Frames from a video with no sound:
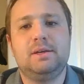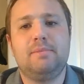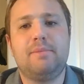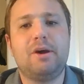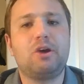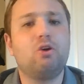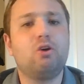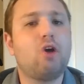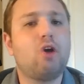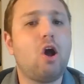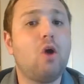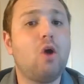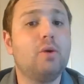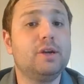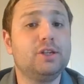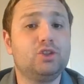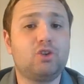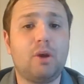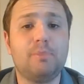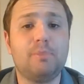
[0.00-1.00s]
Michael
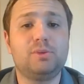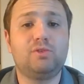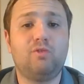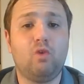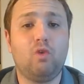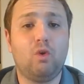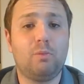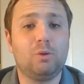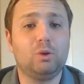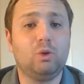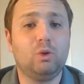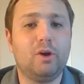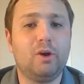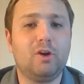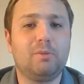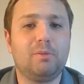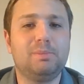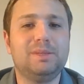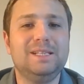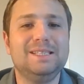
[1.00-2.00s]
Cohen, Trump's former
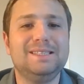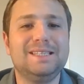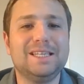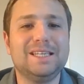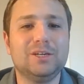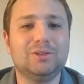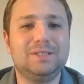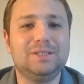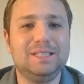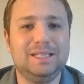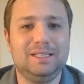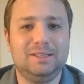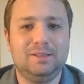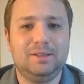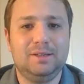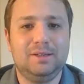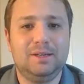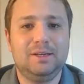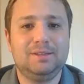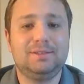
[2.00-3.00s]
lawyer, pleads guilty
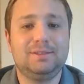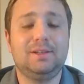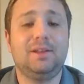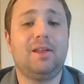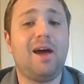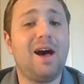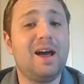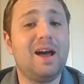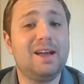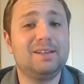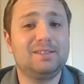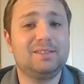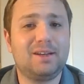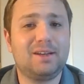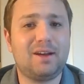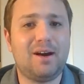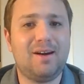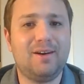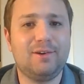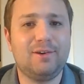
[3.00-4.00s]
to lying to
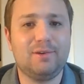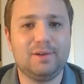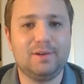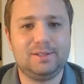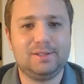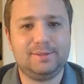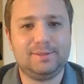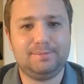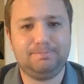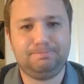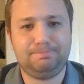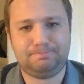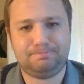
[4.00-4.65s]
Congress.